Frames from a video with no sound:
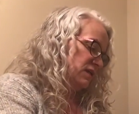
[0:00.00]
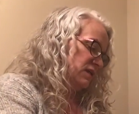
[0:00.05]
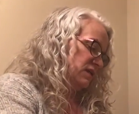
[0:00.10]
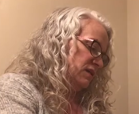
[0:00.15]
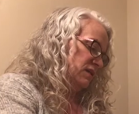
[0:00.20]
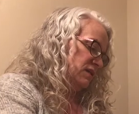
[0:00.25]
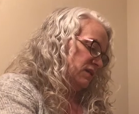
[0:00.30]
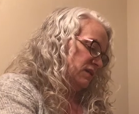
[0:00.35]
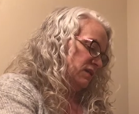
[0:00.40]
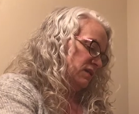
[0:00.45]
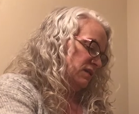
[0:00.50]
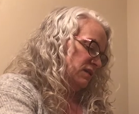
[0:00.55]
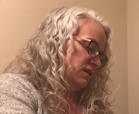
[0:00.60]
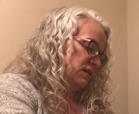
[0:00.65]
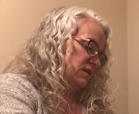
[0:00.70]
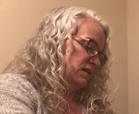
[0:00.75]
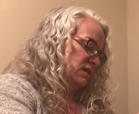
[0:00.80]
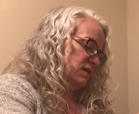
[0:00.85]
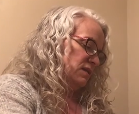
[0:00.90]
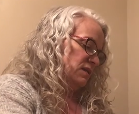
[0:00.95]

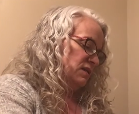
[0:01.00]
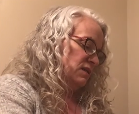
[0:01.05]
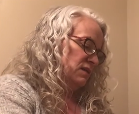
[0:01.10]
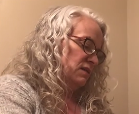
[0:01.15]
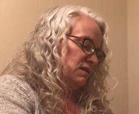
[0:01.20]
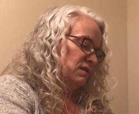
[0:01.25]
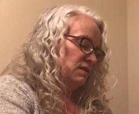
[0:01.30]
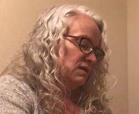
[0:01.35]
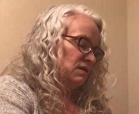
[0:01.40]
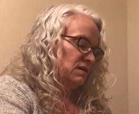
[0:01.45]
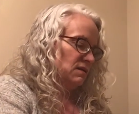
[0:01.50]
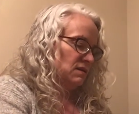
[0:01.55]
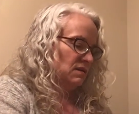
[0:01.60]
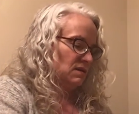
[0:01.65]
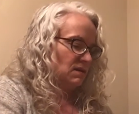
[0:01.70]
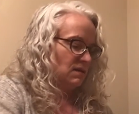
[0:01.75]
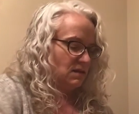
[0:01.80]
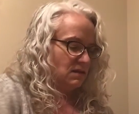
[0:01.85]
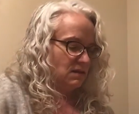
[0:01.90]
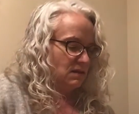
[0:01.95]

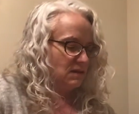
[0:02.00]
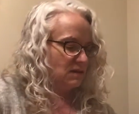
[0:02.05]
No one is speaking in this clip.